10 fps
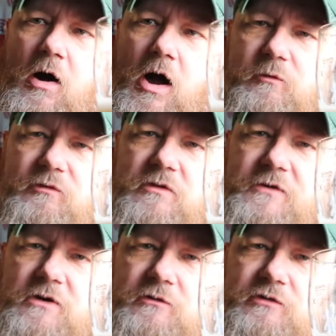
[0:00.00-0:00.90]
was on the
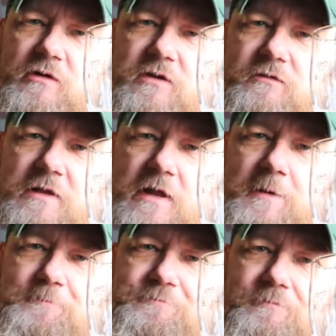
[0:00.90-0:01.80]
verge of giving
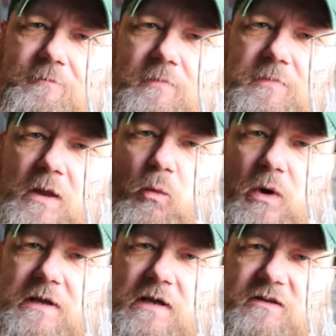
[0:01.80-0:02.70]
that a
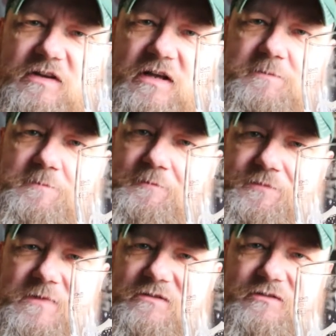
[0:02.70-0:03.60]
1 out of 10
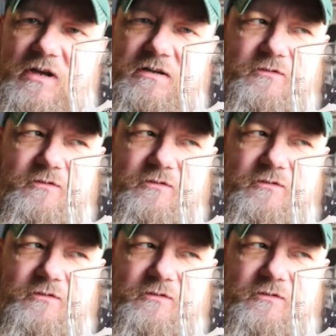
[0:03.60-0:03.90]
and saying